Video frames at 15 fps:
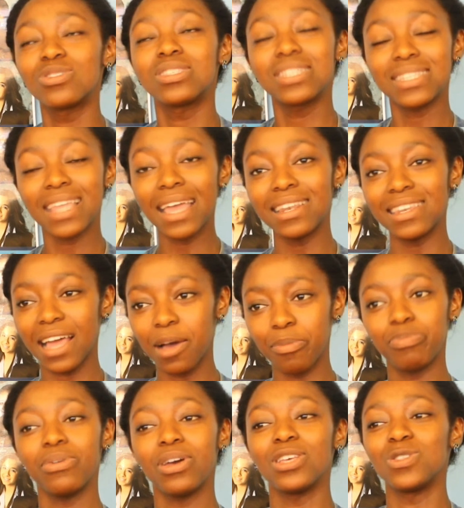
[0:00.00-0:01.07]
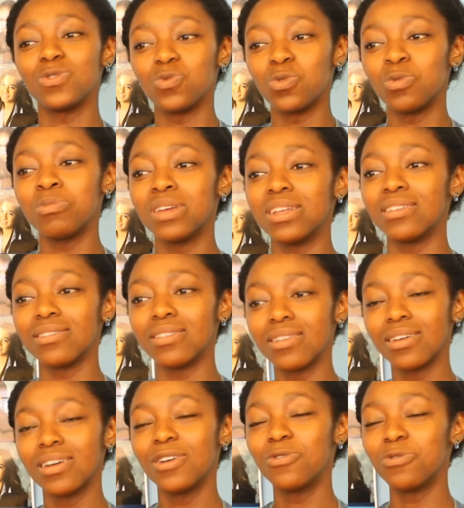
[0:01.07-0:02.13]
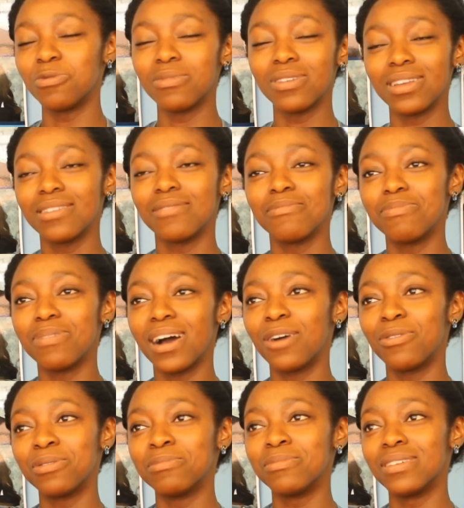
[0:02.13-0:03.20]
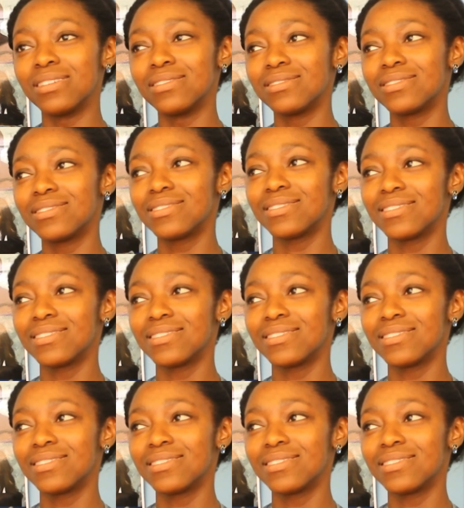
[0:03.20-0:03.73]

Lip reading: stand up as women empowerment.